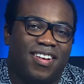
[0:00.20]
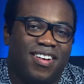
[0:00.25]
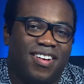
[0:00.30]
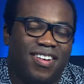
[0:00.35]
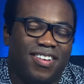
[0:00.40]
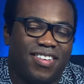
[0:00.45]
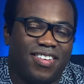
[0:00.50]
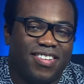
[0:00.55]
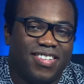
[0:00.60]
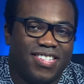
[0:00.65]

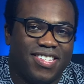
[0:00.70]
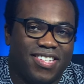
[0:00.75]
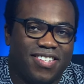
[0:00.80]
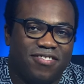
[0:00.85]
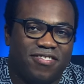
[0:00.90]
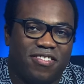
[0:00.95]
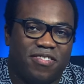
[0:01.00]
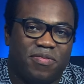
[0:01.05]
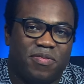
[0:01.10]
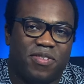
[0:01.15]
Hi guys,
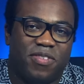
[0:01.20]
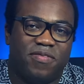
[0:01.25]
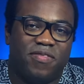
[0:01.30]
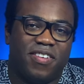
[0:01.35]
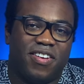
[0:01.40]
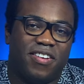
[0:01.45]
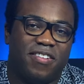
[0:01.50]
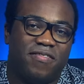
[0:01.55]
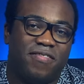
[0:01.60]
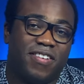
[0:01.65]
Andre from
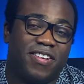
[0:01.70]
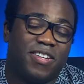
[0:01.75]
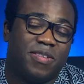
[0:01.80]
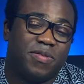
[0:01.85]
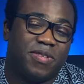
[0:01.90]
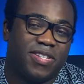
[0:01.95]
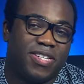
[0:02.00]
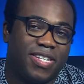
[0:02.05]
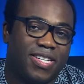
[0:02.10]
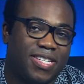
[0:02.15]
Conveyor of
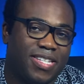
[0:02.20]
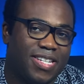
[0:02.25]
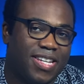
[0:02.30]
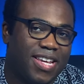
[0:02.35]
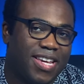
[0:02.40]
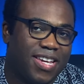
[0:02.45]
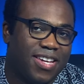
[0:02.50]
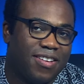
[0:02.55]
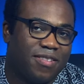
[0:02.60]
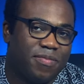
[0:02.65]
Randomness here, and
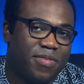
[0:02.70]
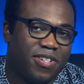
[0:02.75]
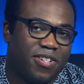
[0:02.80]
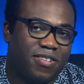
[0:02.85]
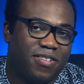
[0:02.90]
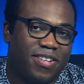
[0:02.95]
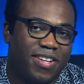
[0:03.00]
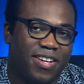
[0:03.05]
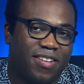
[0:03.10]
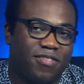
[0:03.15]
today I'll be
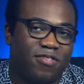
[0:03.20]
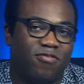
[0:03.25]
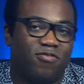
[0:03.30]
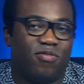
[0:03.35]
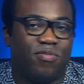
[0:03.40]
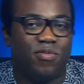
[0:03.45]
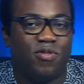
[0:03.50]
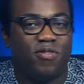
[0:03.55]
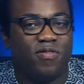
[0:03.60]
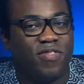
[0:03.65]
showing you how to
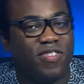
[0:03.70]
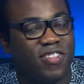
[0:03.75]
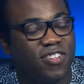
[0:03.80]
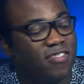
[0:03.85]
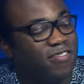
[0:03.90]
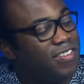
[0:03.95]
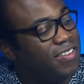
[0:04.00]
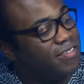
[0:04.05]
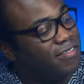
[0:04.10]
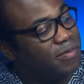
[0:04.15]
remove the
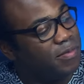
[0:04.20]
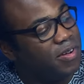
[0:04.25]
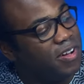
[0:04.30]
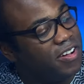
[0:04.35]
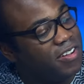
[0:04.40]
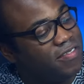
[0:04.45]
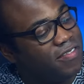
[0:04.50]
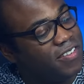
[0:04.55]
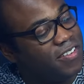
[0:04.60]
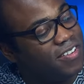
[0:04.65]
screen from
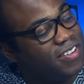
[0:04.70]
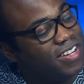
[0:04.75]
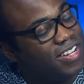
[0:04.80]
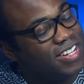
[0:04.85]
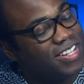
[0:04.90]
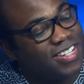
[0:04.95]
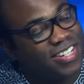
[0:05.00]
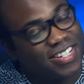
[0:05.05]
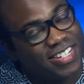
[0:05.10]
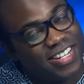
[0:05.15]
iPhone,
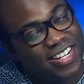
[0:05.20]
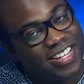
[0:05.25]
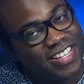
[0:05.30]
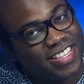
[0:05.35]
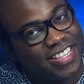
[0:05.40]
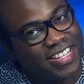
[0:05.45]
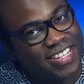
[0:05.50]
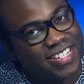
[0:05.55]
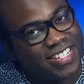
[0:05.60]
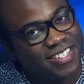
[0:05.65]
just
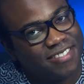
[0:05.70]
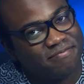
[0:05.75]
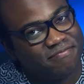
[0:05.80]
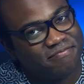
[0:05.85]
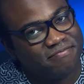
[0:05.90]
like this.